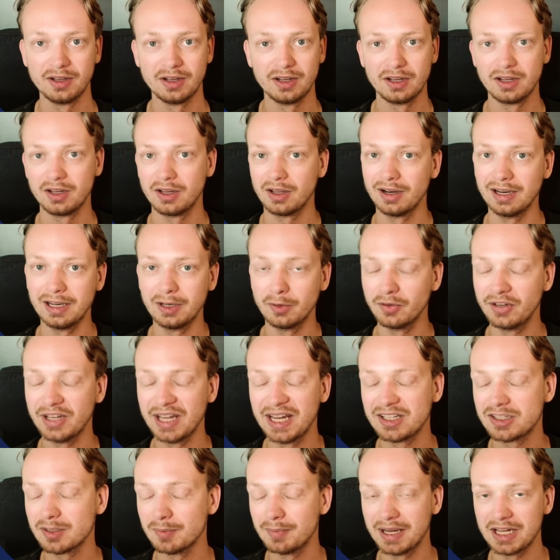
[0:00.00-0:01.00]
little
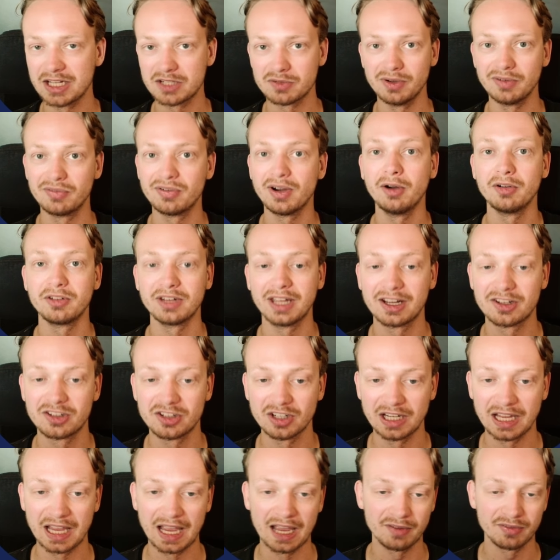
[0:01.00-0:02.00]
database without
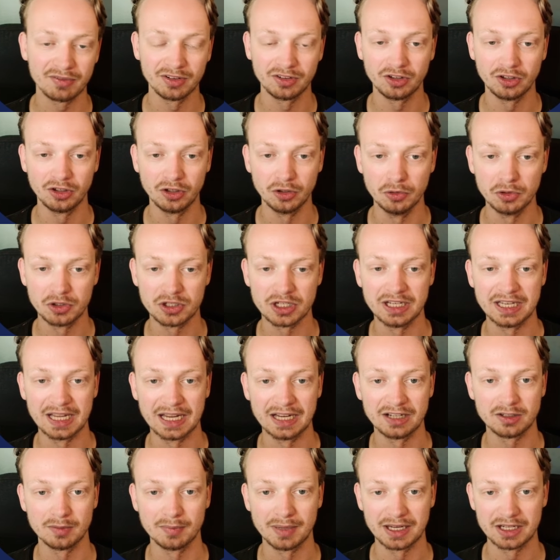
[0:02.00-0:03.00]
actually having to use a
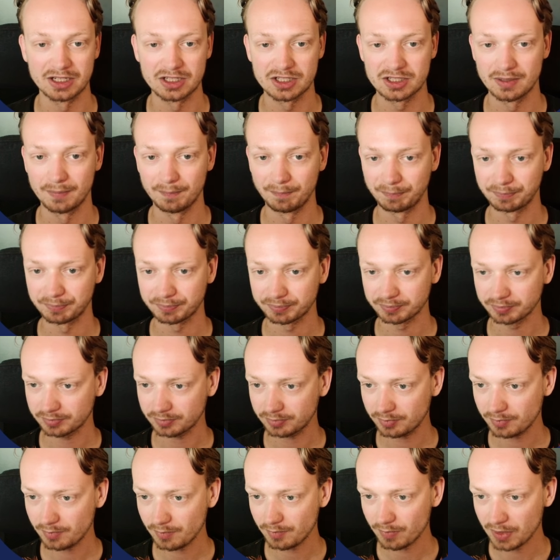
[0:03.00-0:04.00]
database.
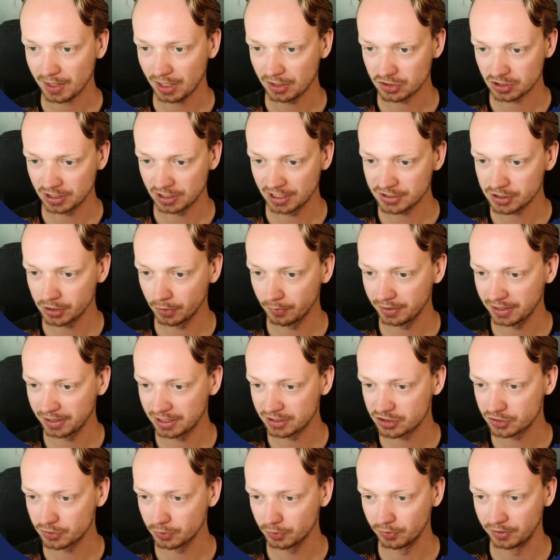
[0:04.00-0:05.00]
So let's go and
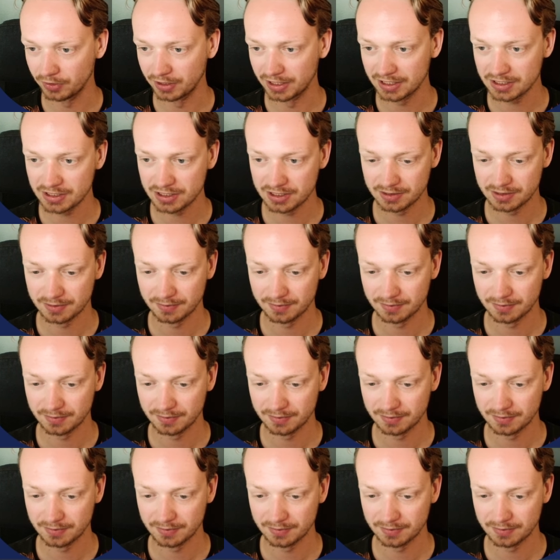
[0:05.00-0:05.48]
install this.